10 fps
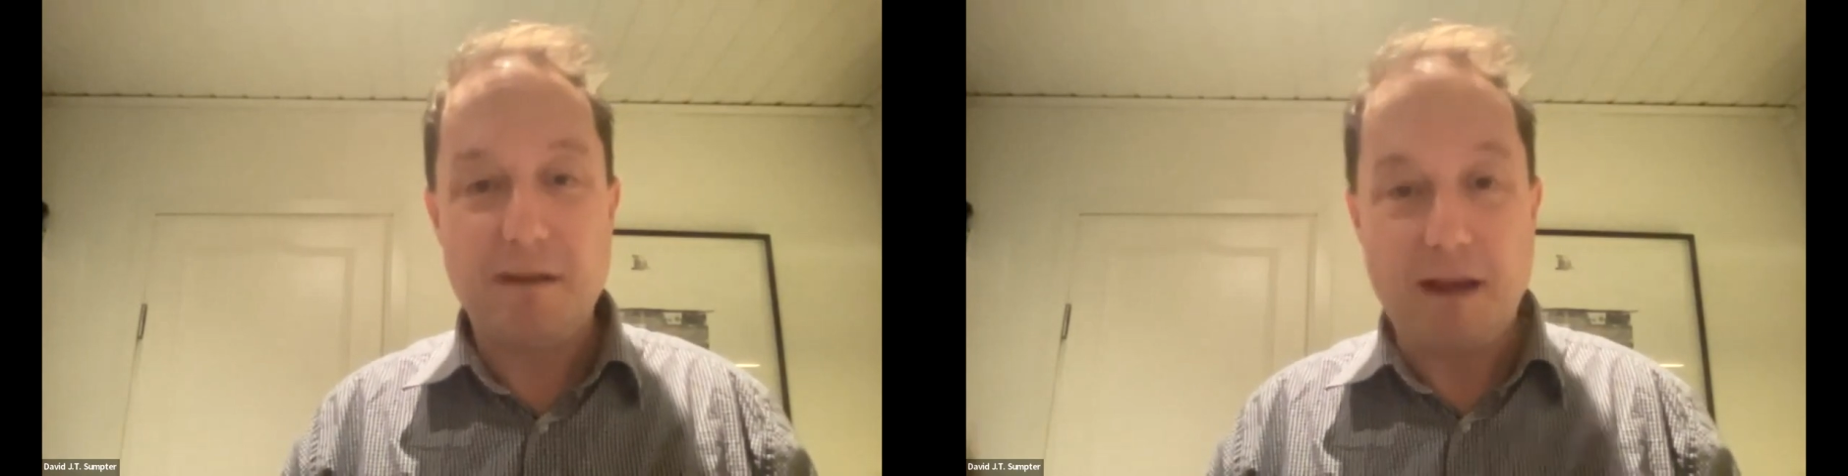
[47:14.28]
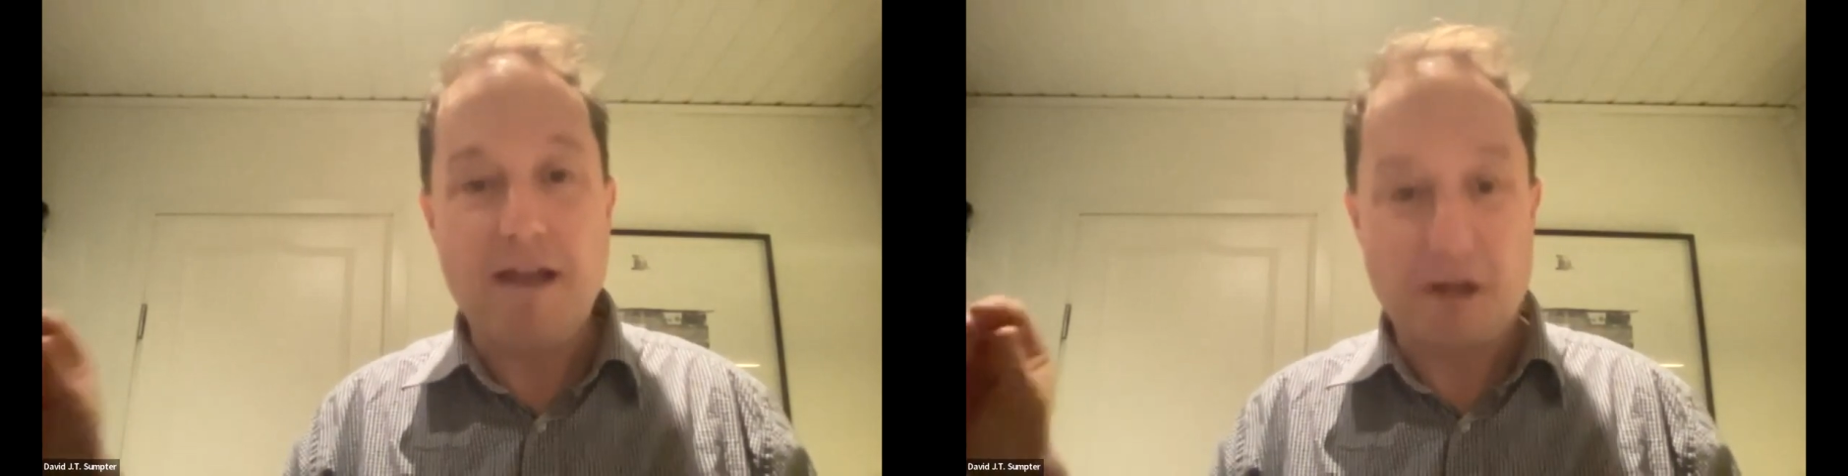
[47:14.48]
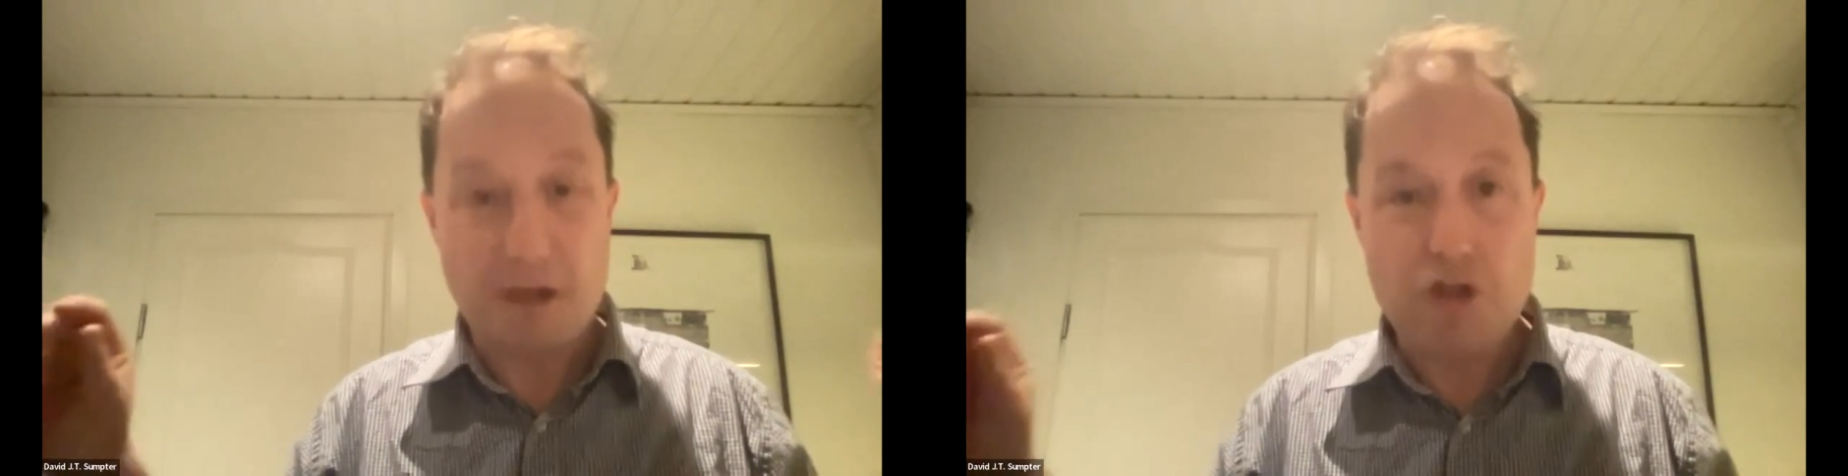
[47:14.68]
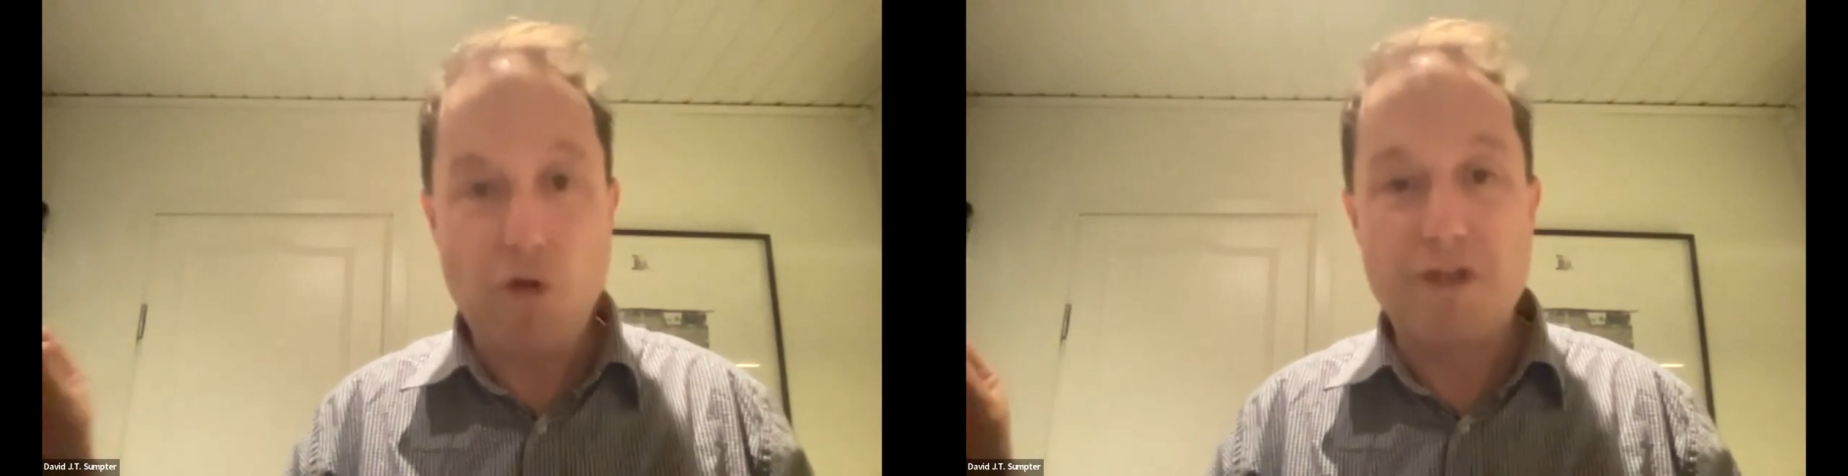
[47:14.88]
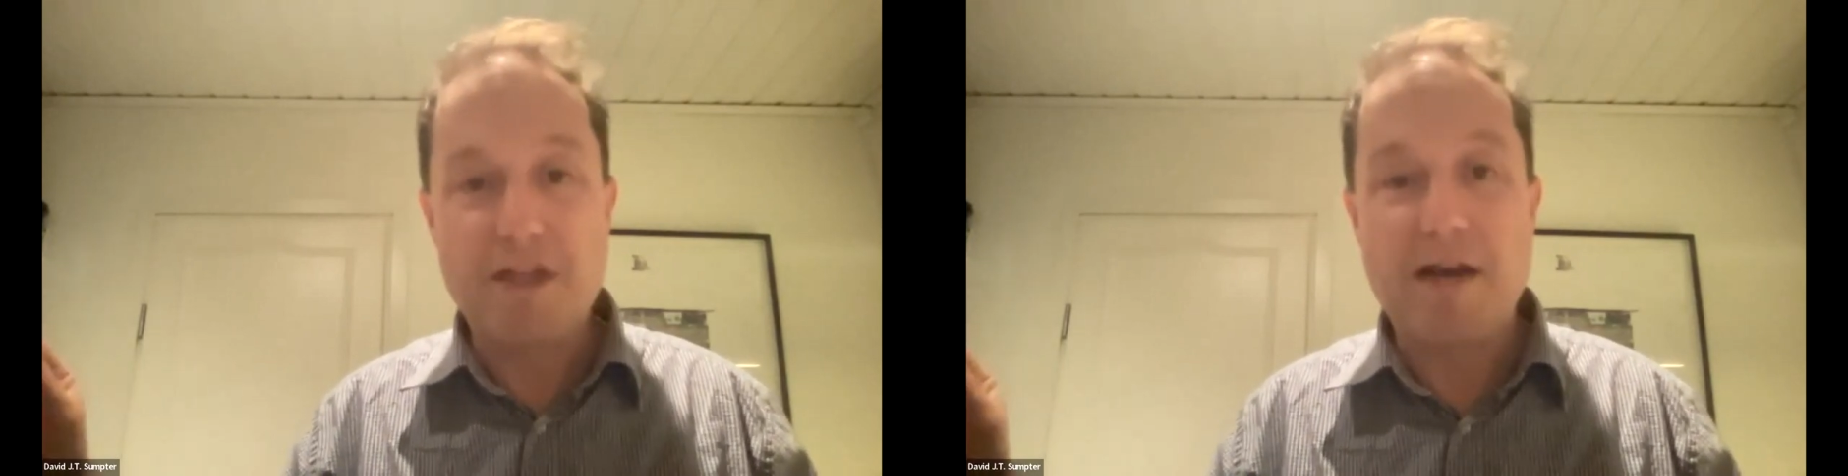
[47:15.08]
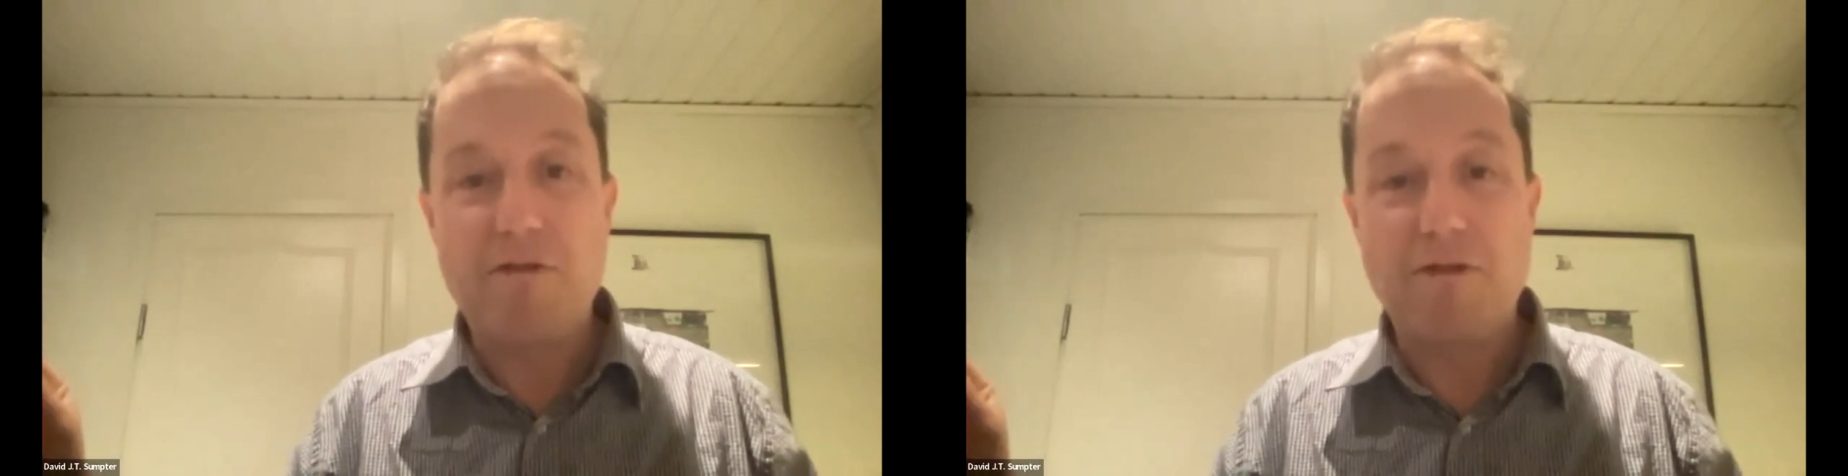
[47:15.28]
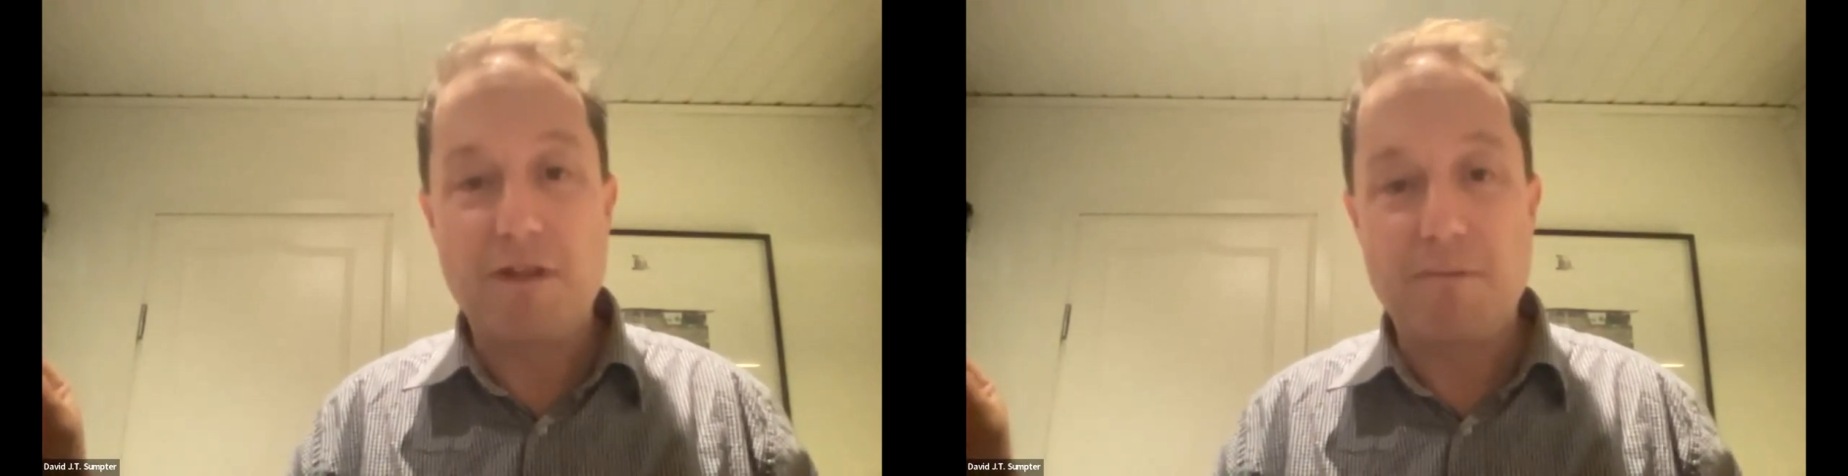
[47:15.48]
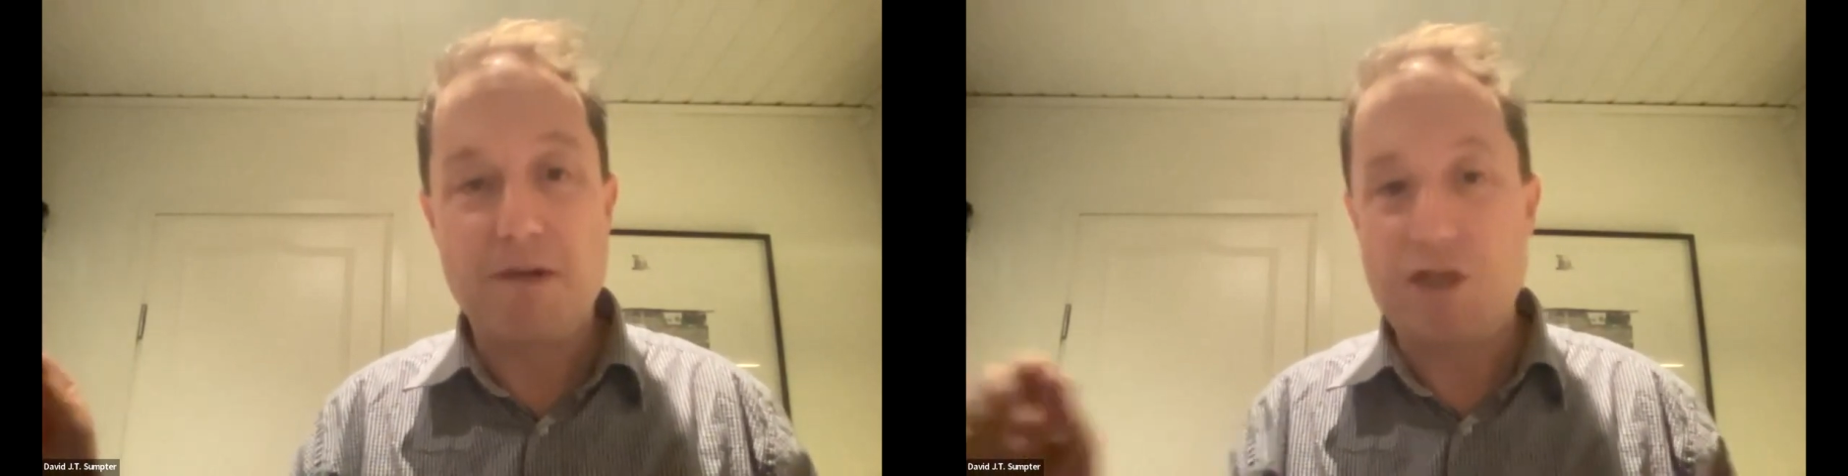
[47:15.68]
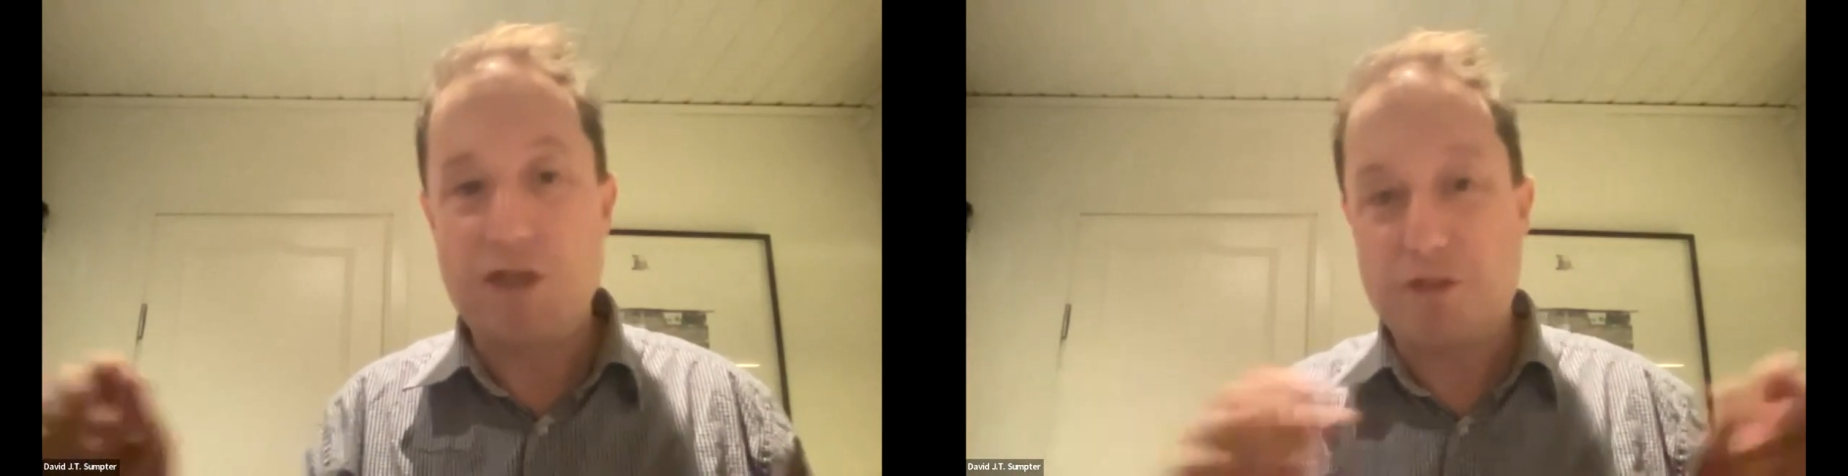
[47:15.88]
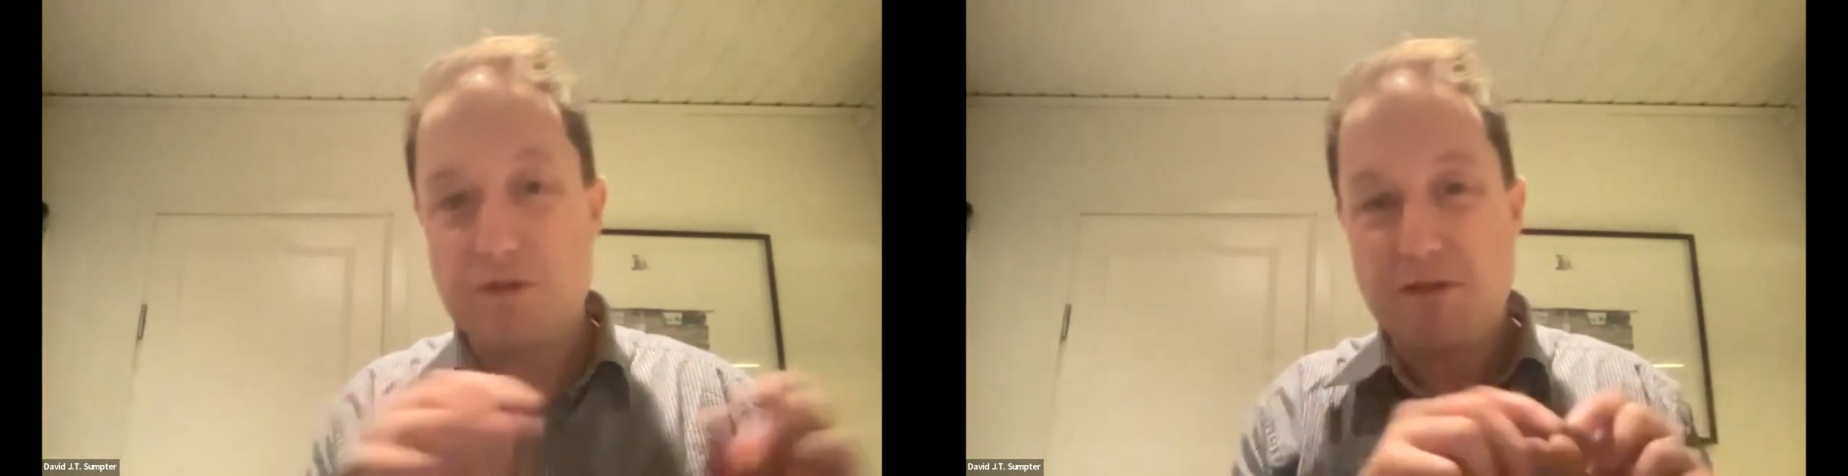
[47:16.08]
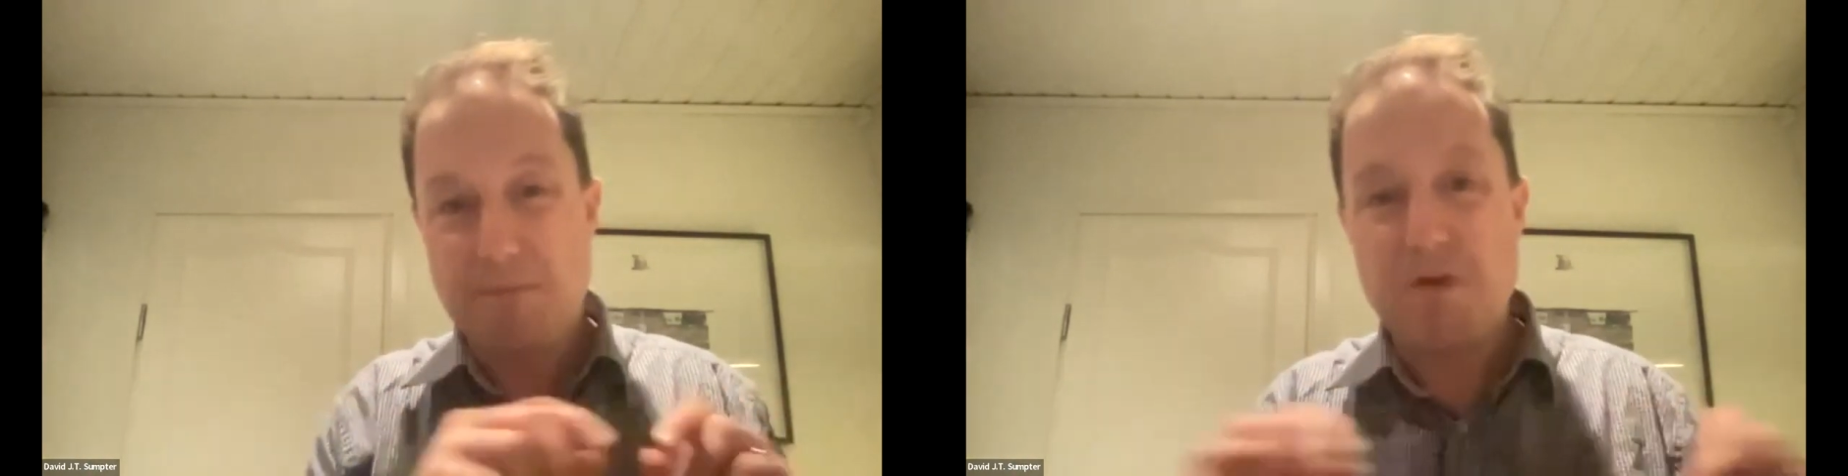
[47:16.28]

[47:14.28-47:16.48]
Like a short algorithm which just